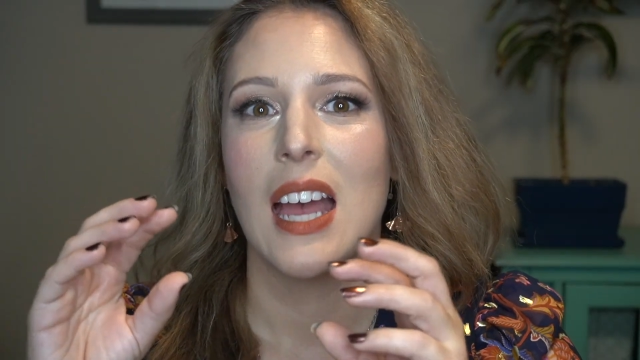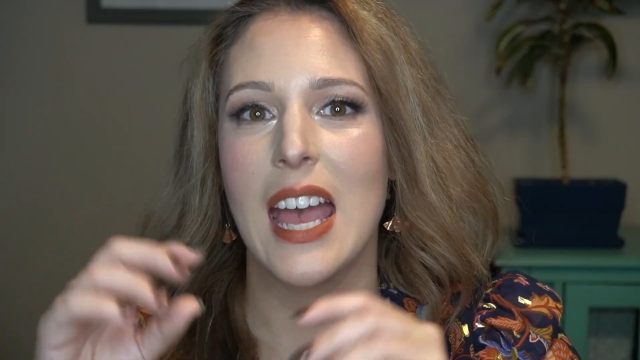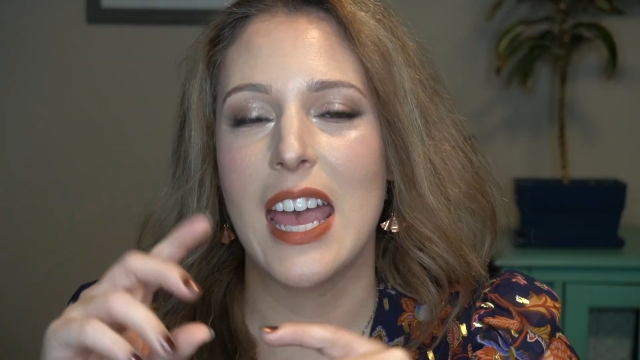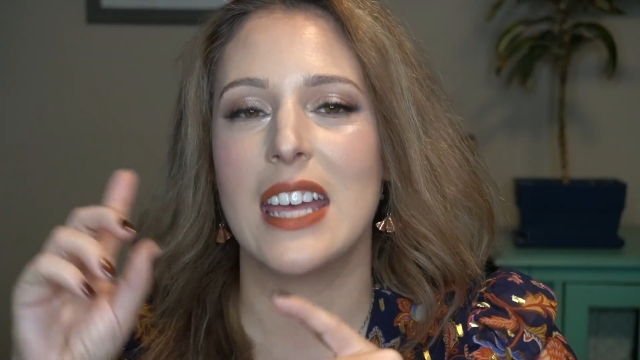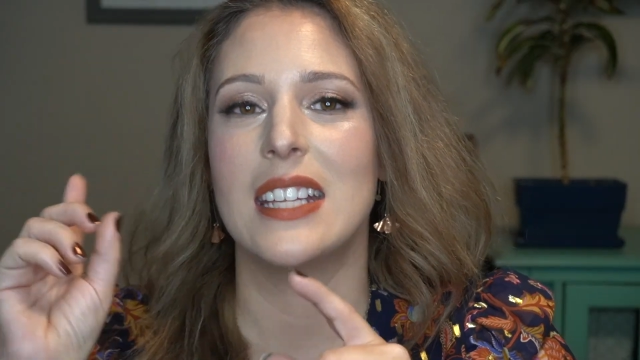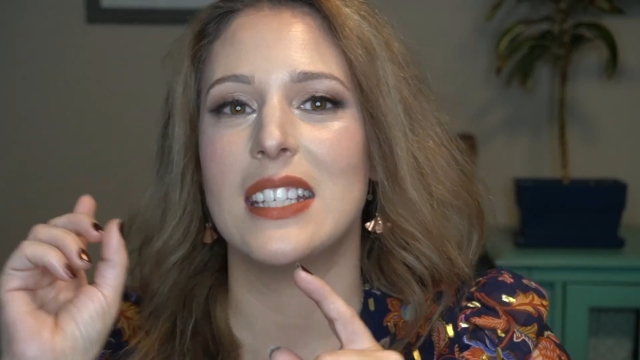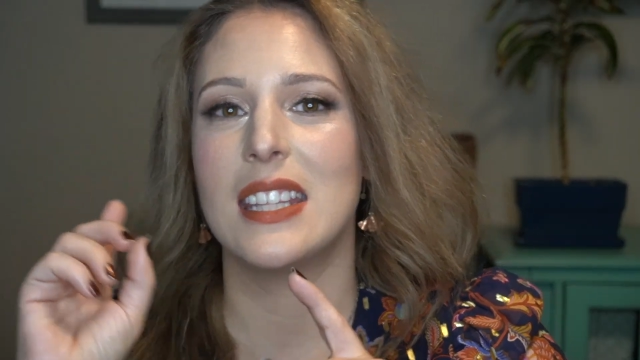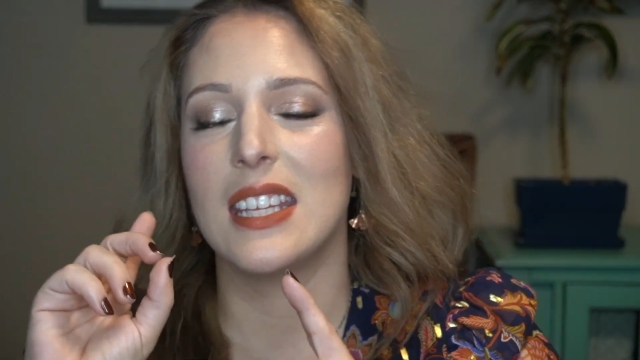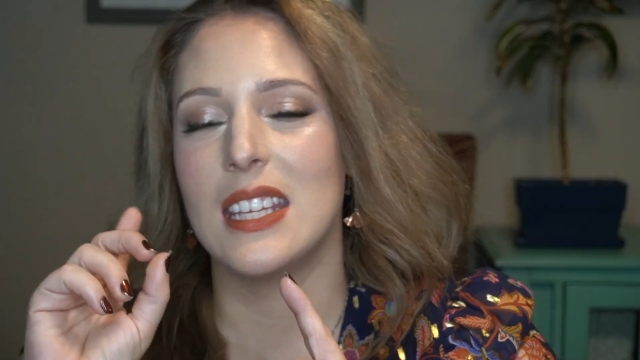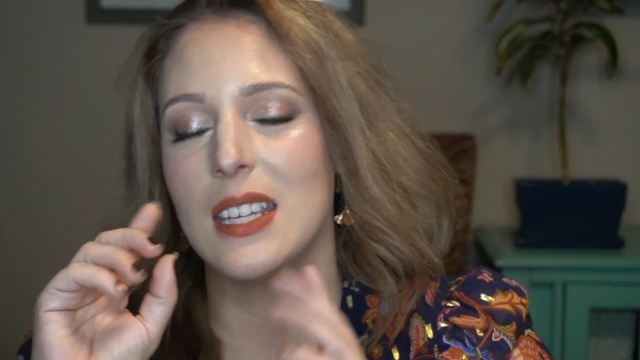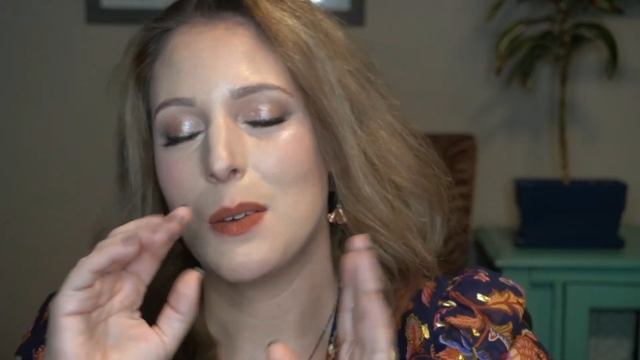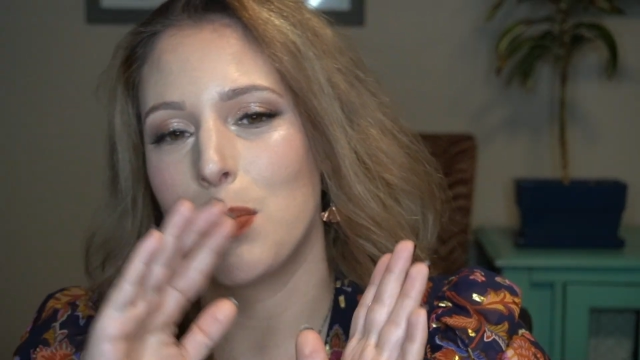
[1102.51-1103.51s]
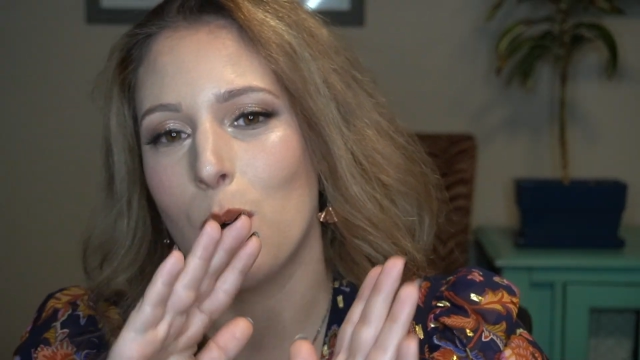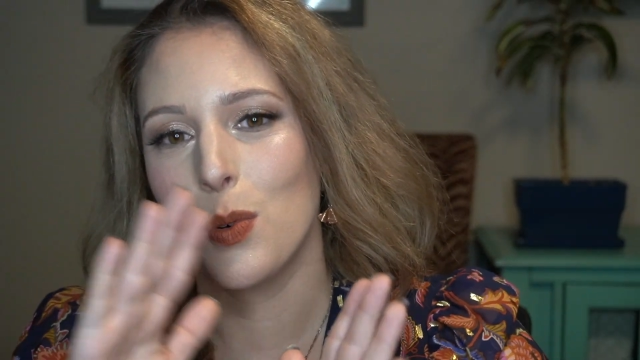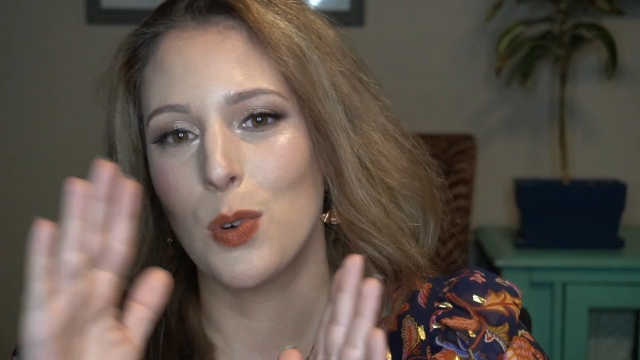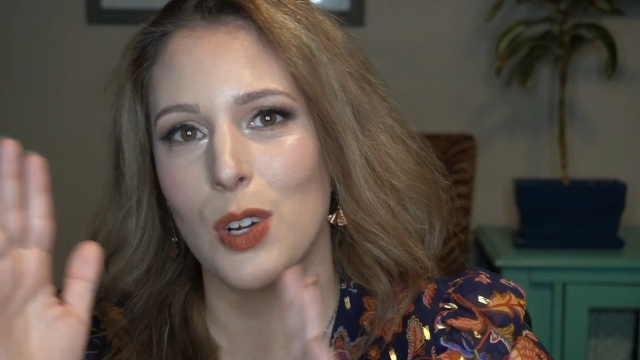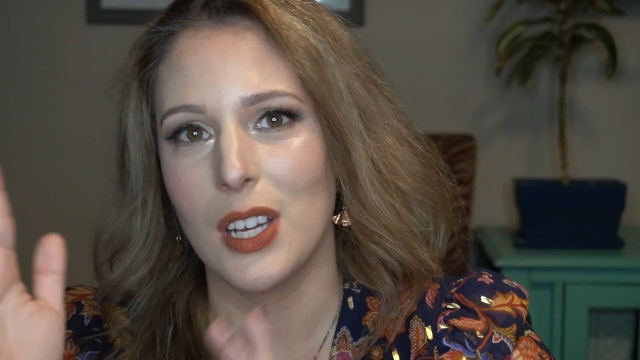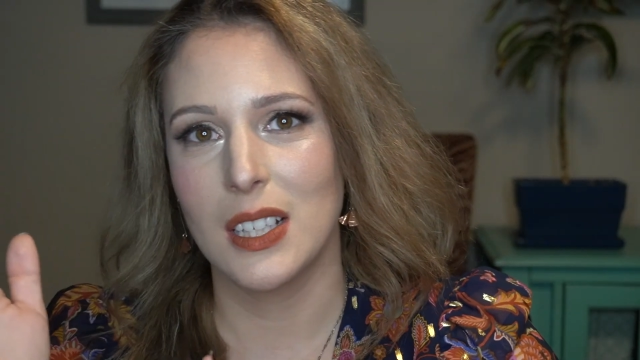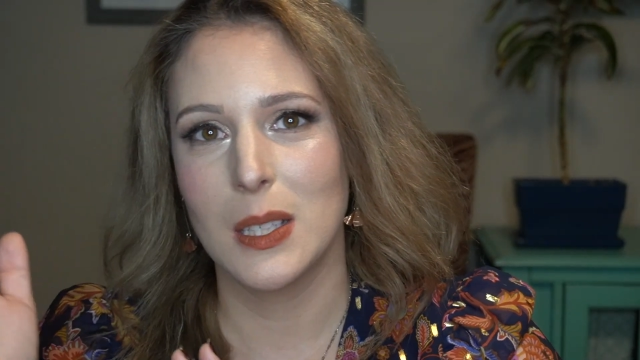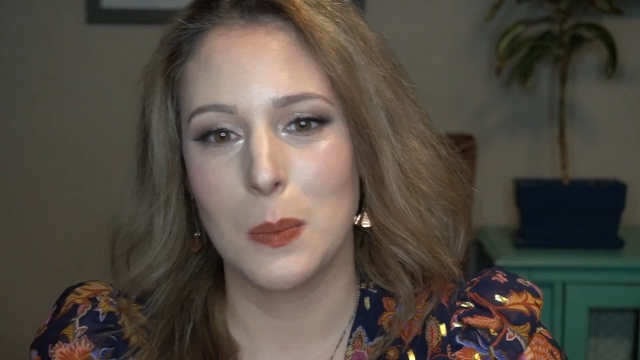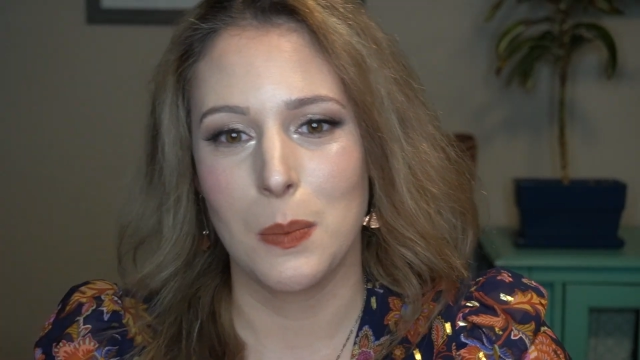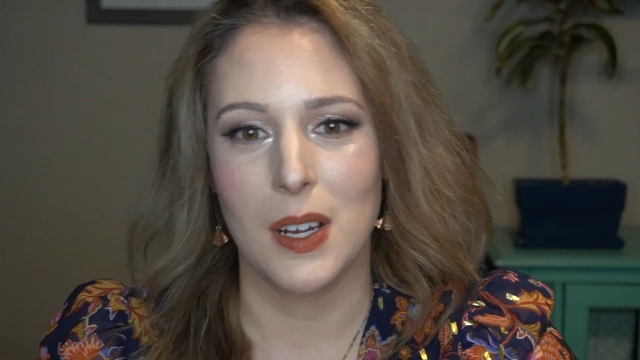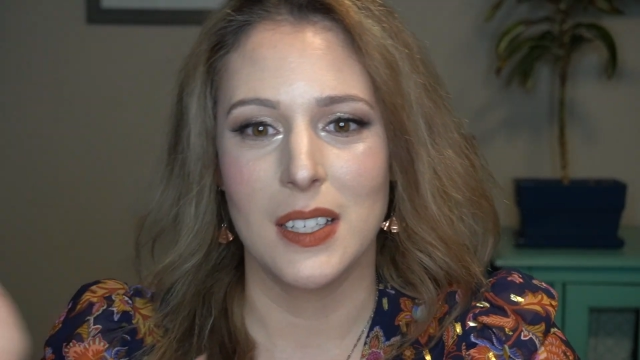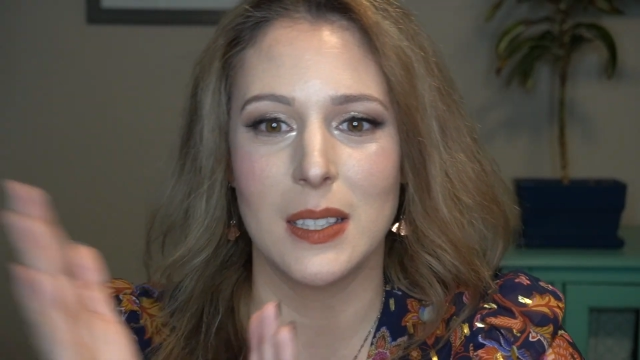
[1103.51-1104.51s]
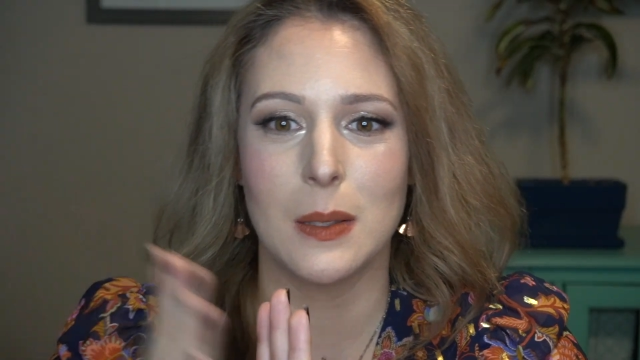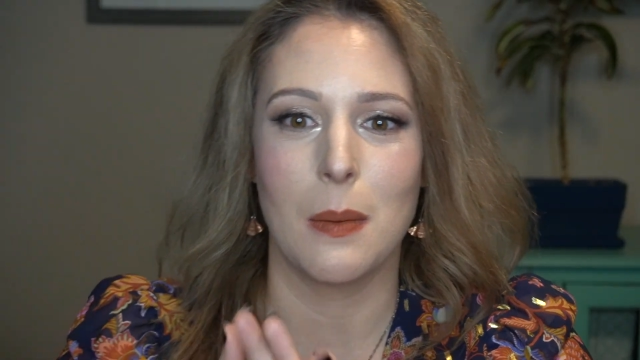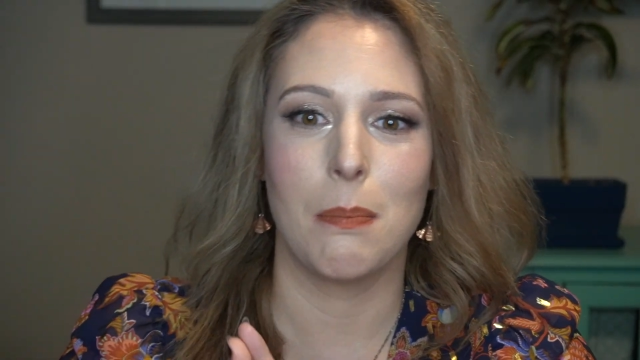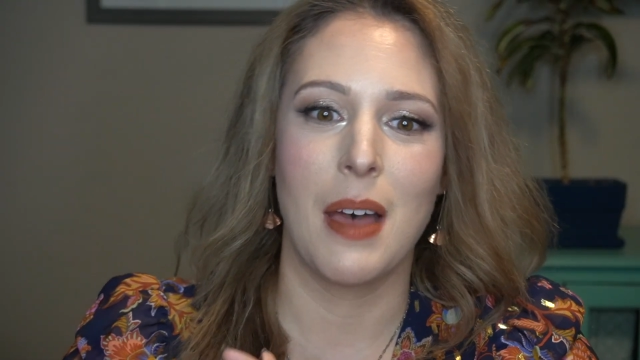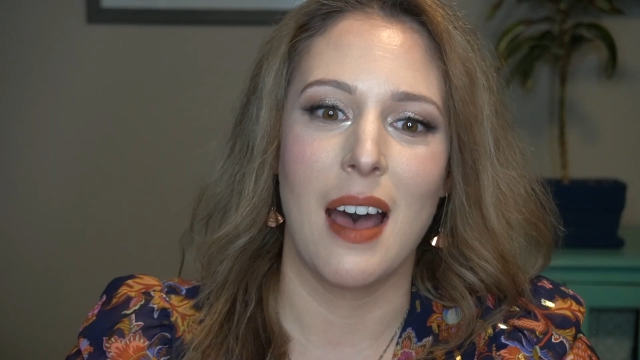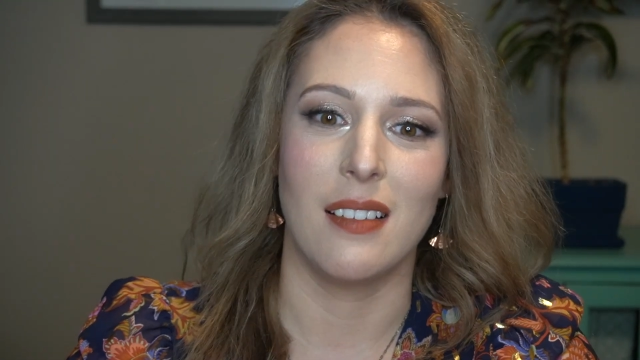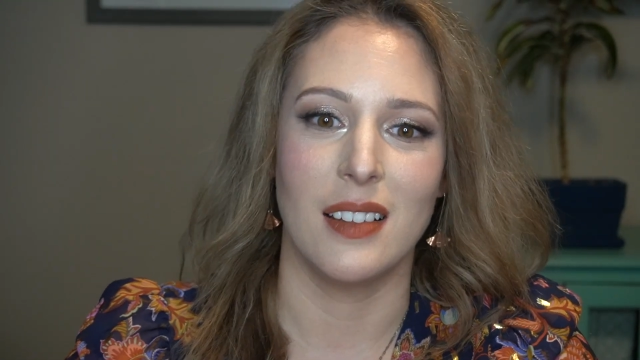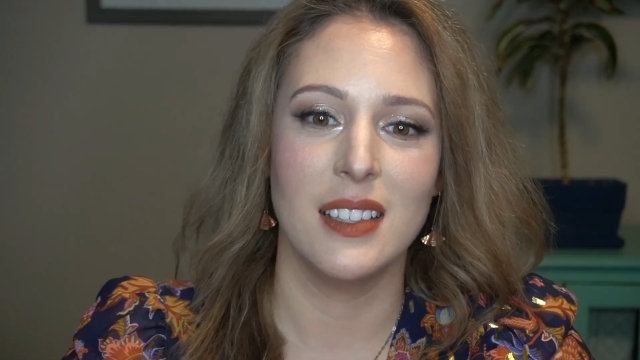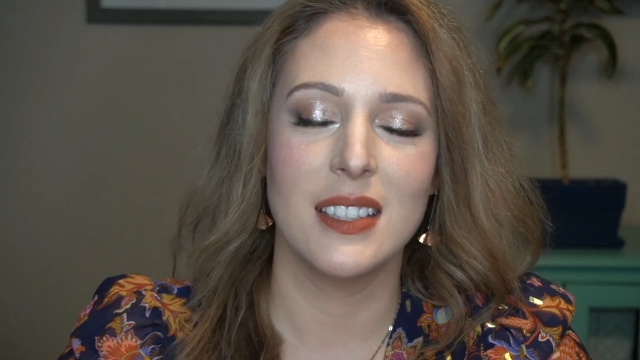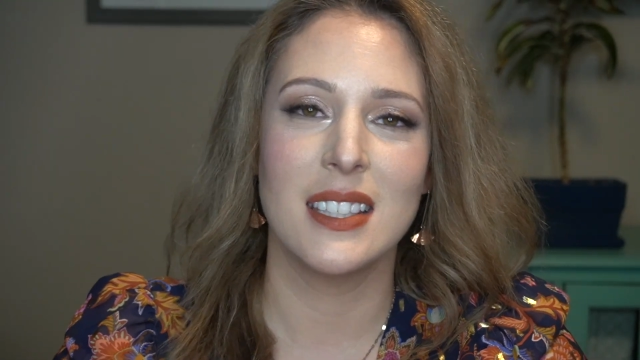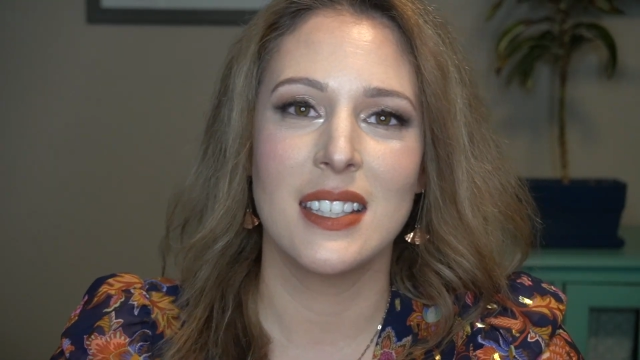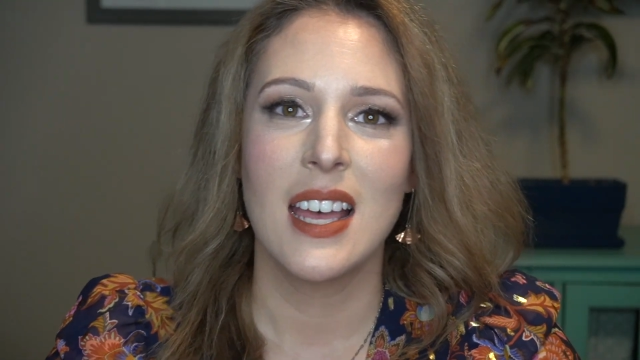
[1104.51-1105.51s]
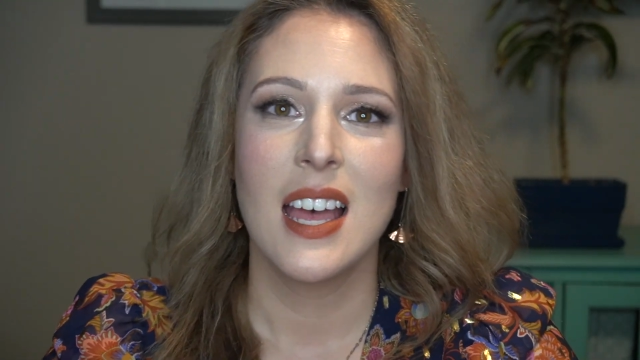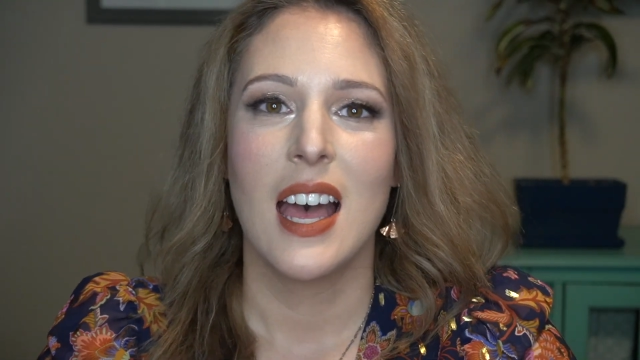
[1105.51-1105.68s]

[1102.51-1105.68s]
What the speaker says: and the Polar Express palettes.